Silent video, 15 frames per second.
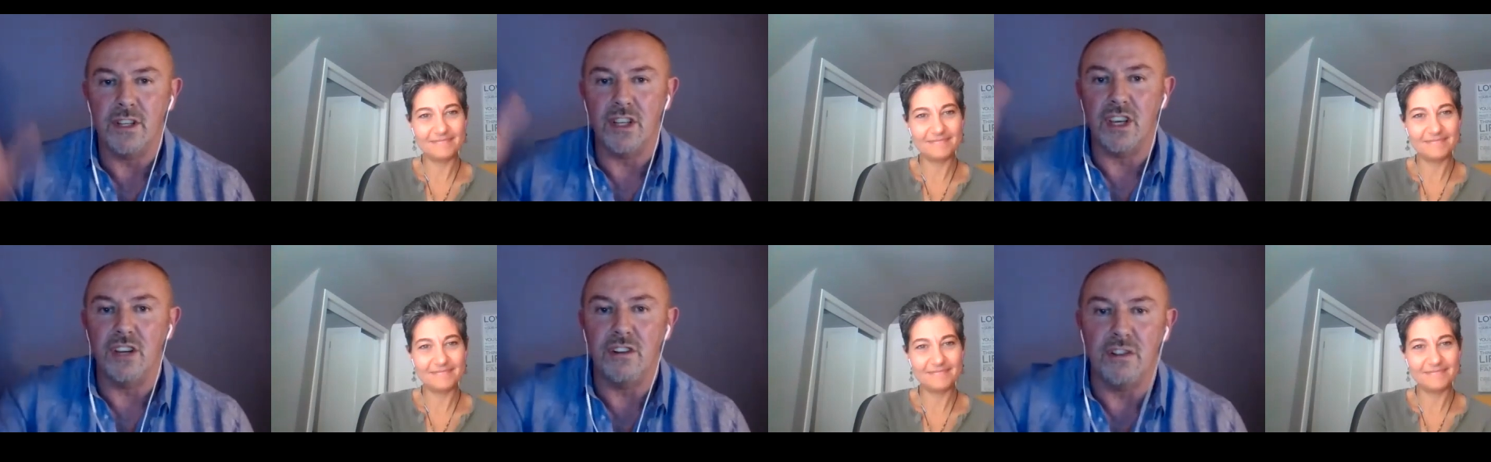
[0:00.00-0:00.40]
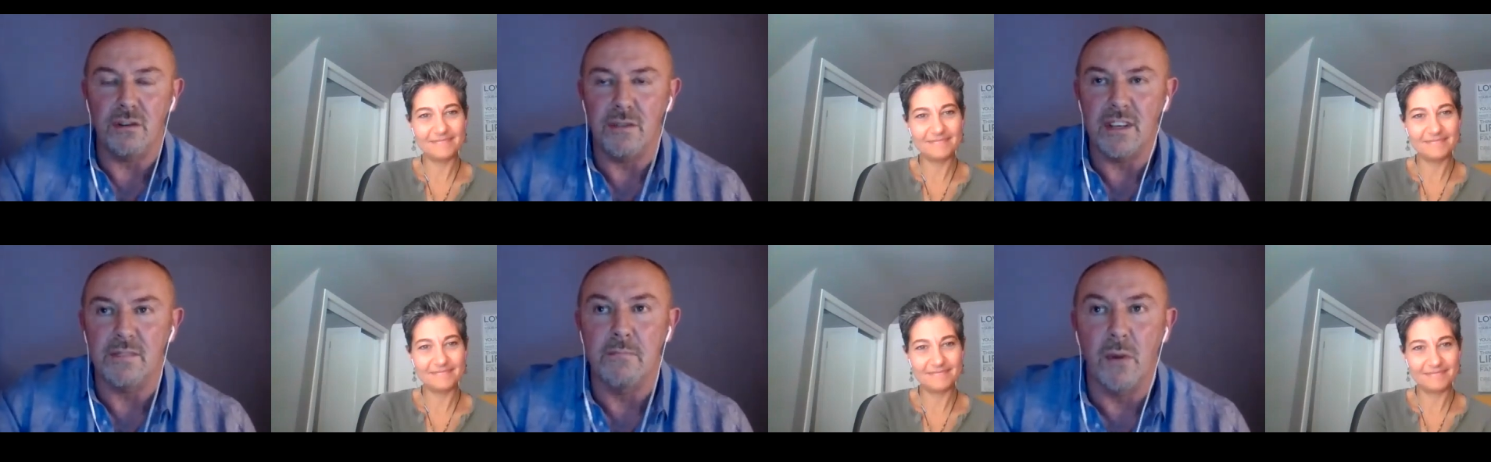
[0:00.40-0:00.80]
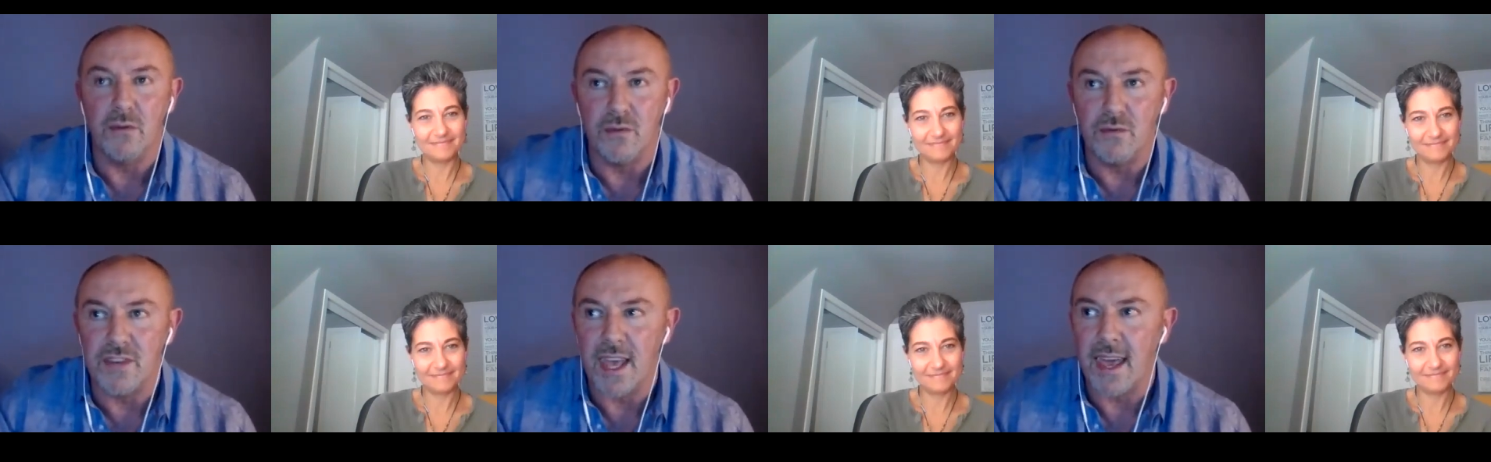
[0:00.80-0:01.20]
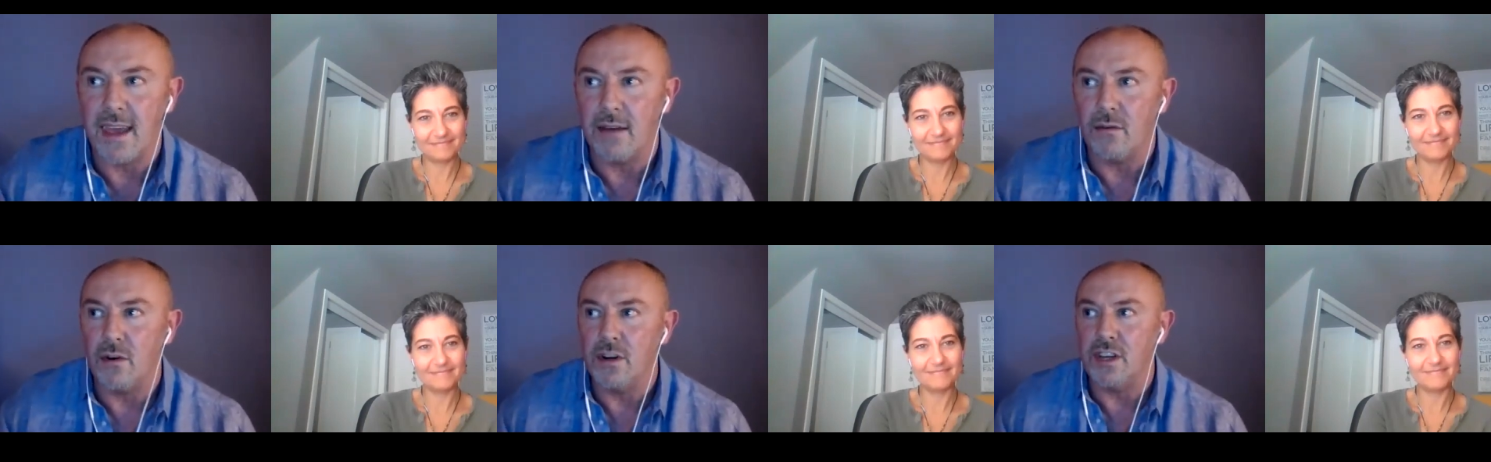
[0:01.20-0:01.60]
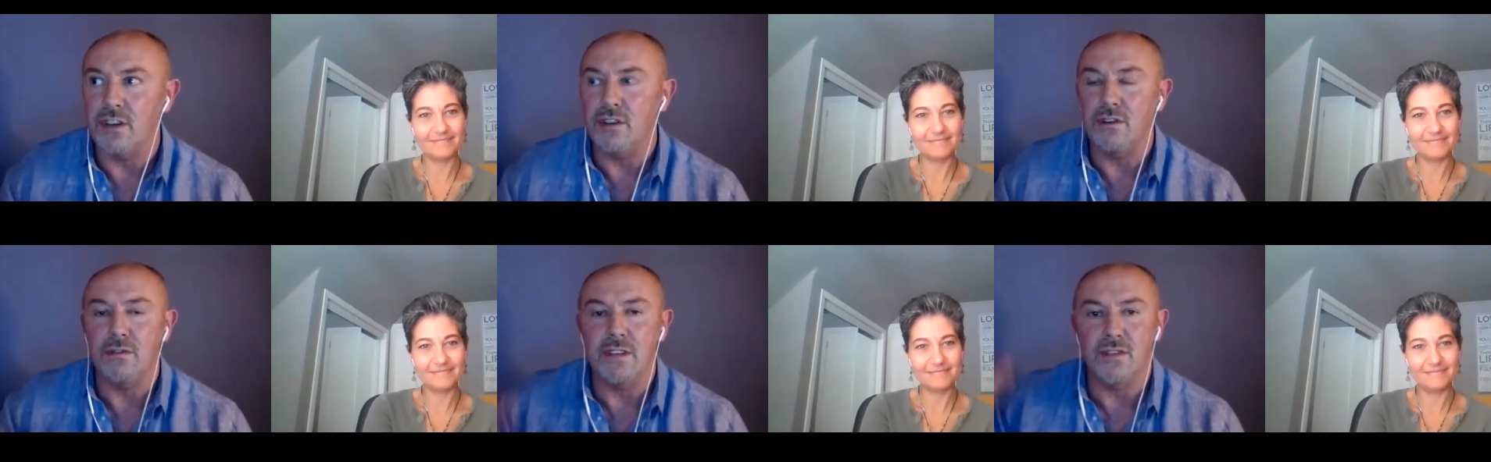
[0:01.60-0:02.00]
Speaker 1: you, can you do this model's hair or can you
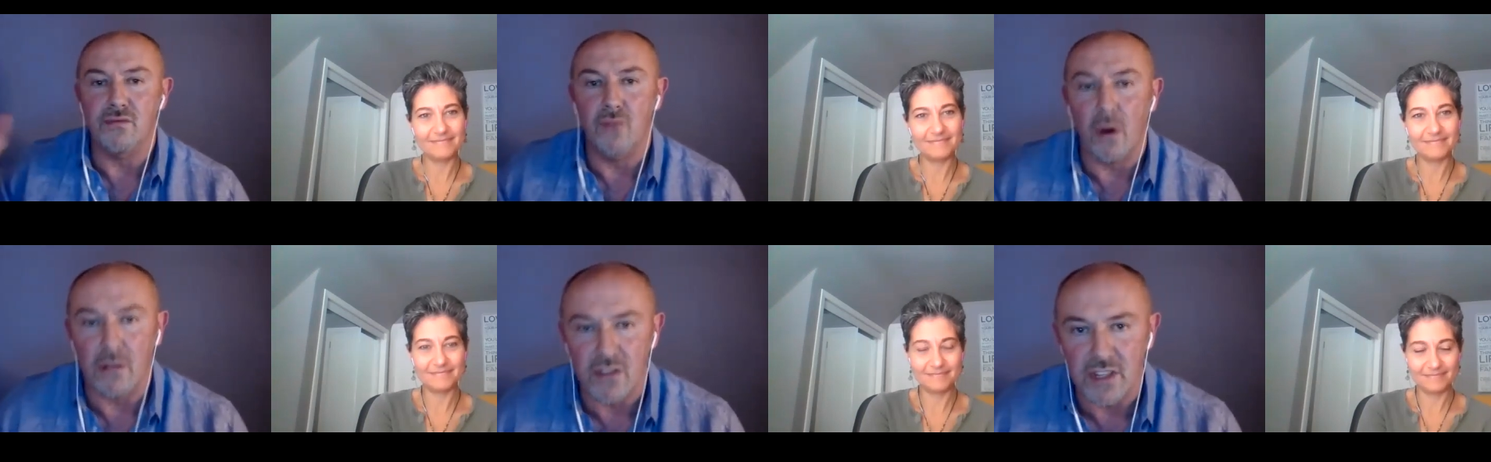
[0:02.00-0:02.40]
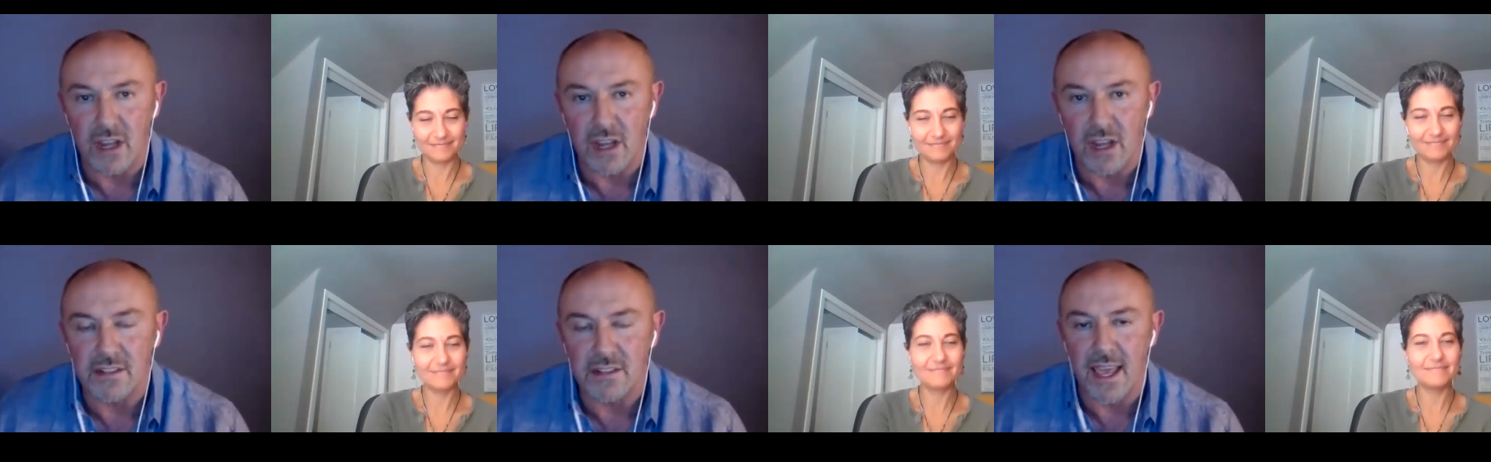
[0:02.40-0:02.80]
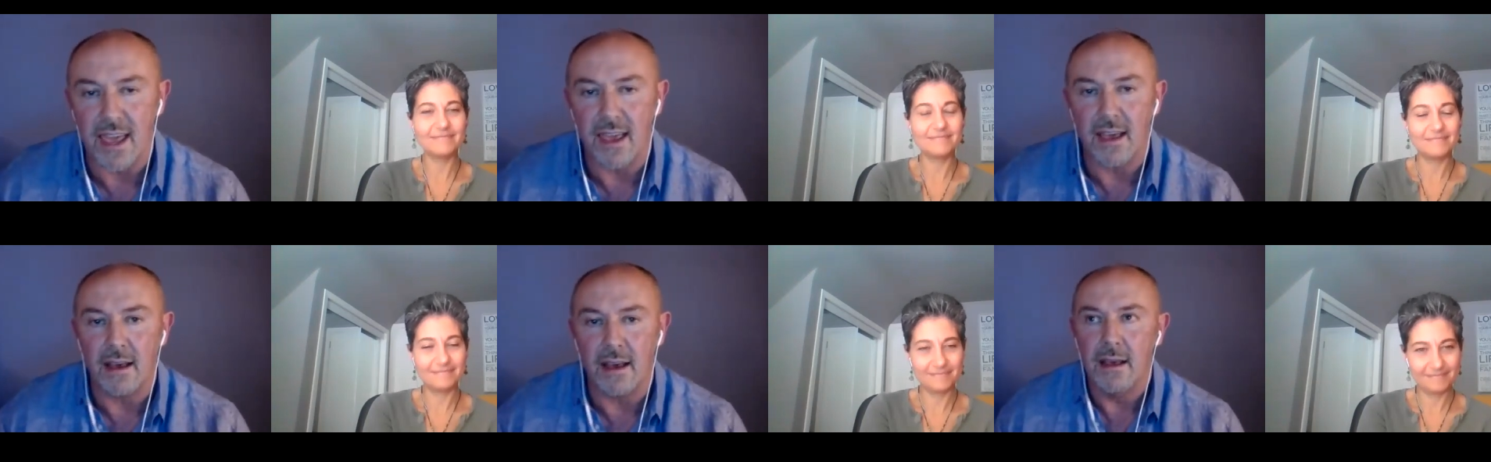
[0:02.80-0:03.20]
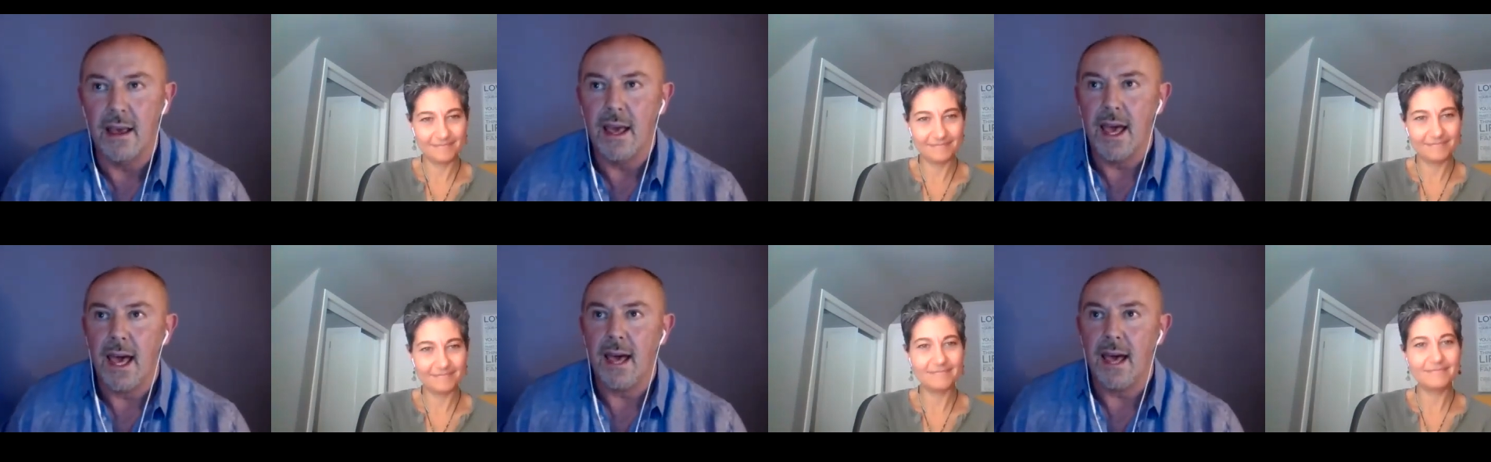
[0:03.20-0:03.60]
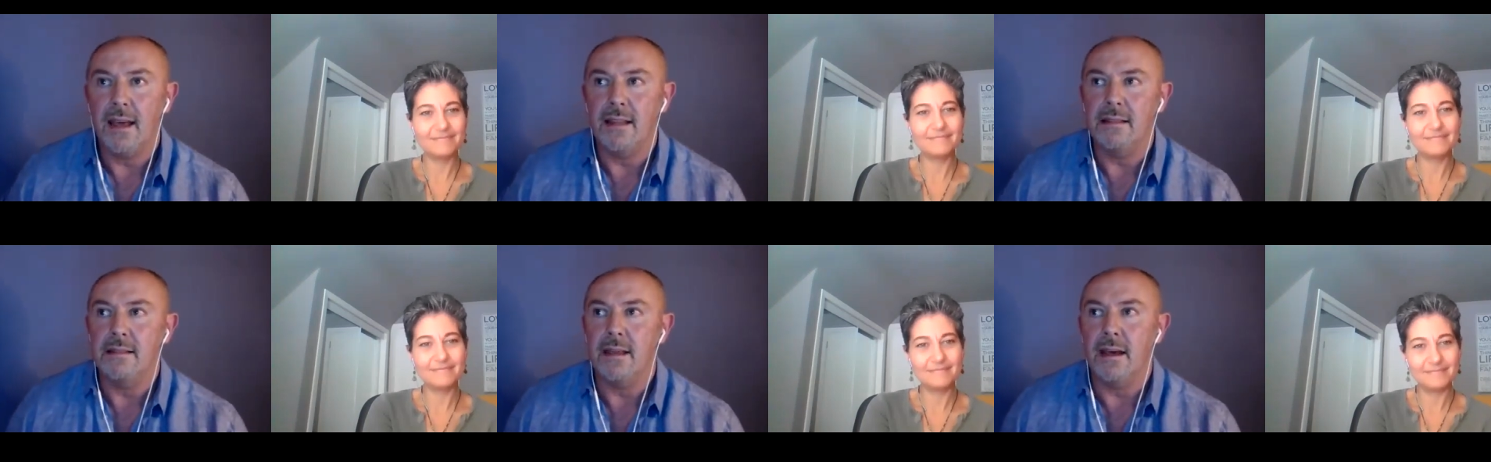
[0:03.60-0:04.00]
do this rock star's hair
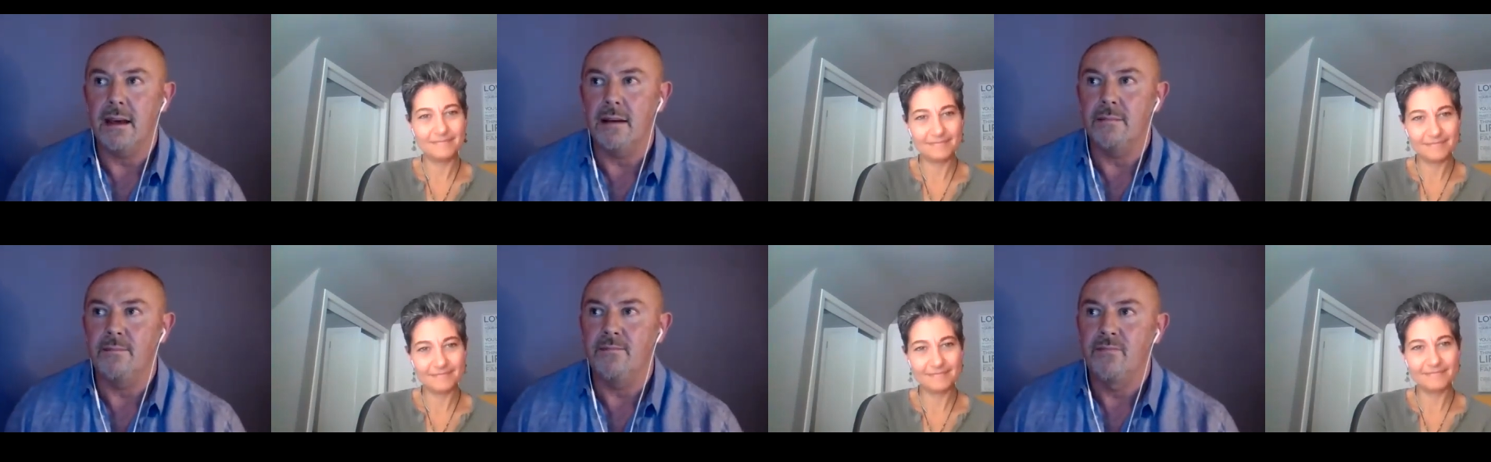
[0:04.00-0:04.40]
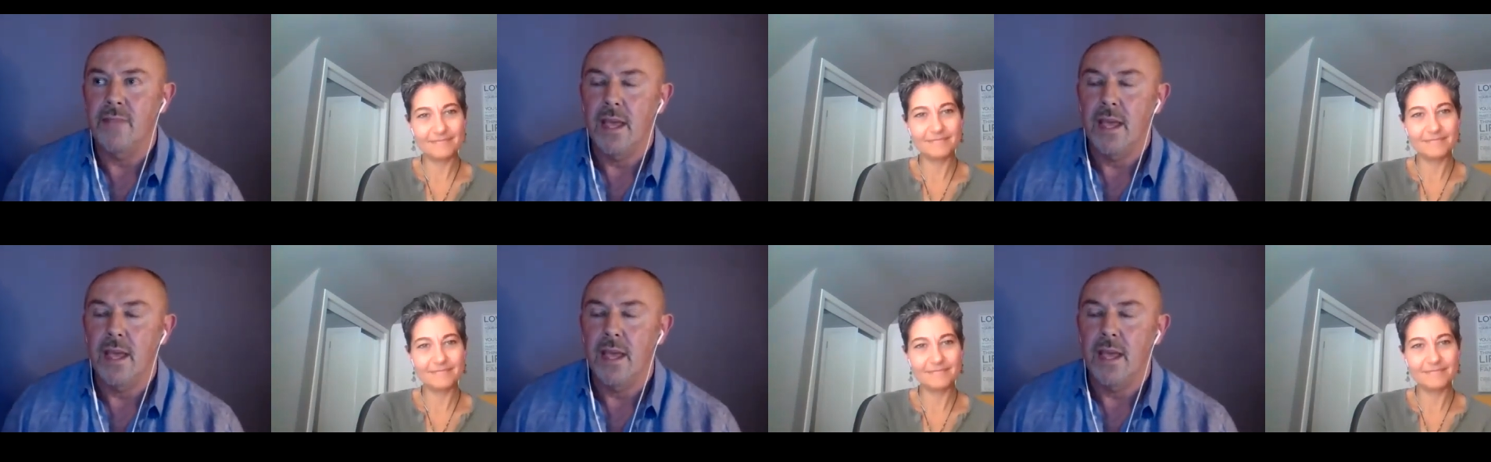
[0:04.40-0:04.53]
and um,